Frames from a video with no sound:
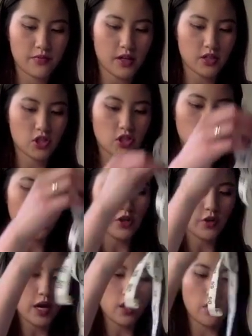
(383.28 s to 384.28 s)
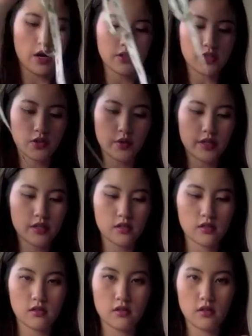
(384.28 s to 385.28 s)
I'll show you how I do
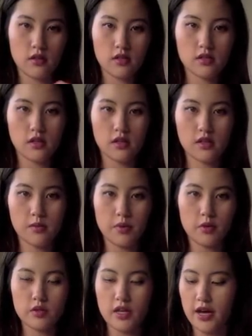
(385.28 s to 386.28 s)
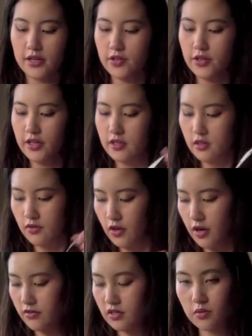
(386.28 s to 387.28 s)
it. It's not the most accurate. If
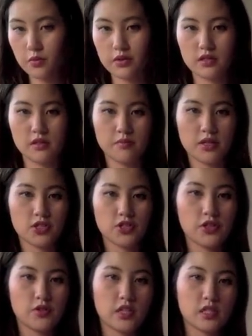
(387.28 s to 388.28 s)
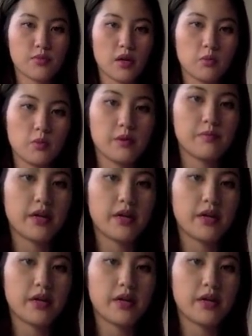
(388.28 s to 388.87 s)
you have someone to measure you, that's probably